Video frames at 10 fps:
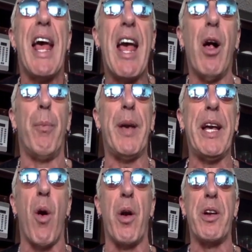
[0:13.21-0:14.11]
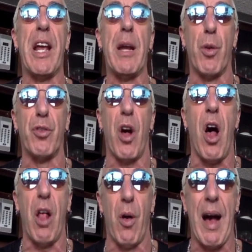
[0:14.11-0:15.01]
helping our neighbors
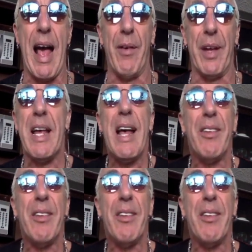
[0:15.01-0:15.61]
on Long Island.